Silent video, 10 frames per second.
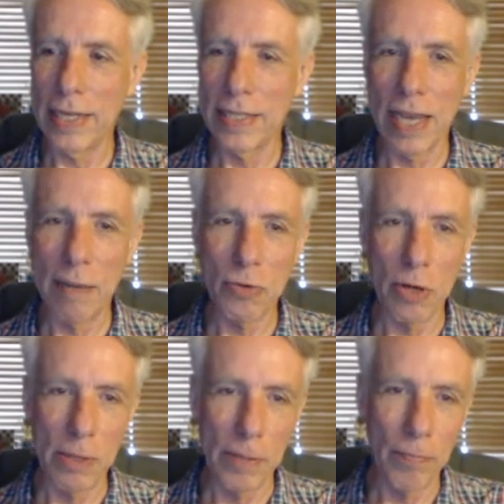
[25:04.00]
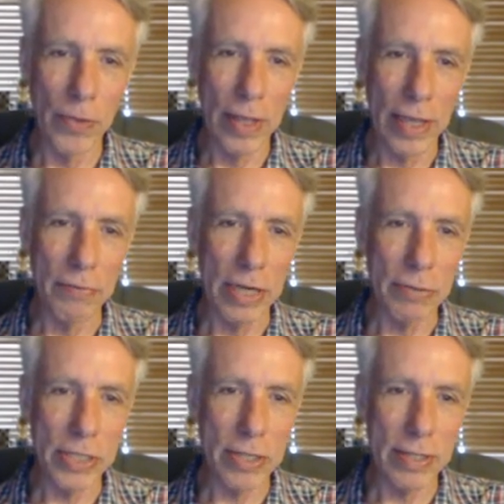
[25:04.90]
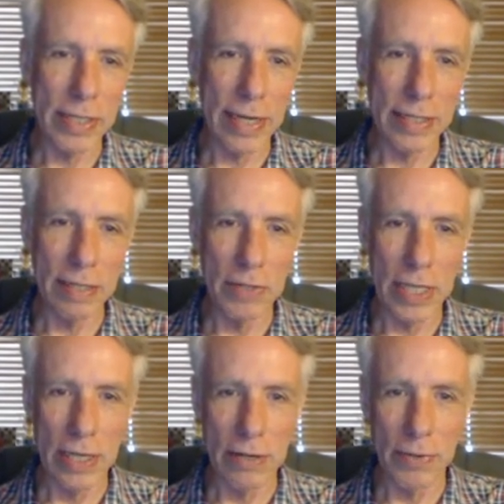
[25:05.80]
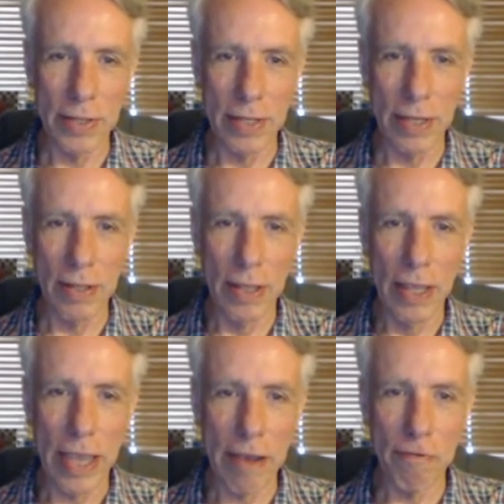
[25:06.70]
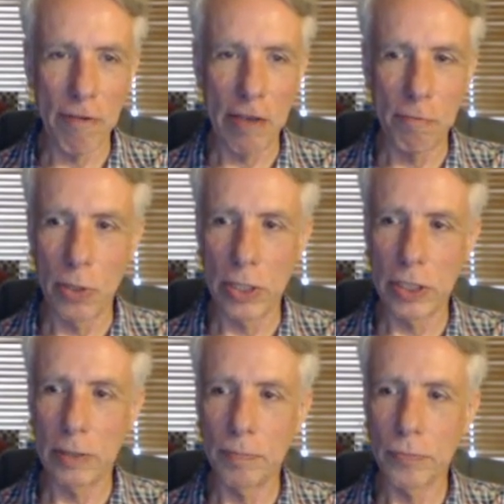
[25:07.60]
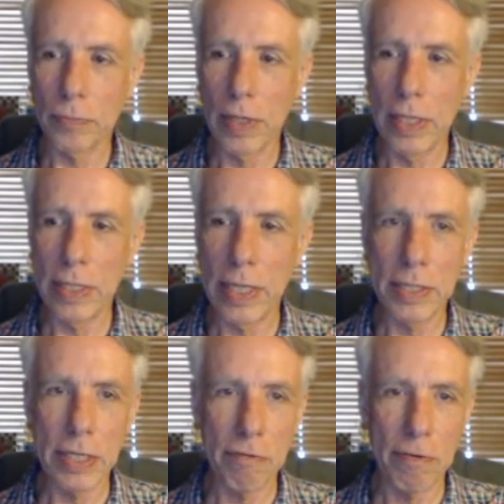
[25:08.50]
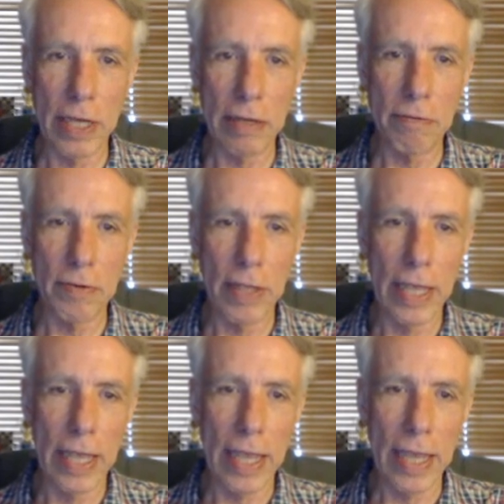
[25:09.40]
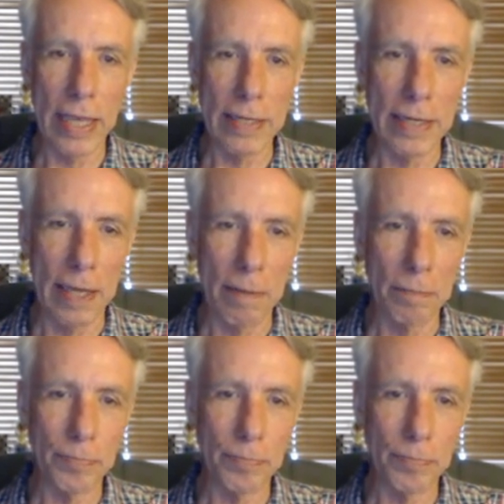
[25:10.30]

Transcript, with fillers: time trouble. Anyway, we start the activity here with the f5 push. He takes f5 and um,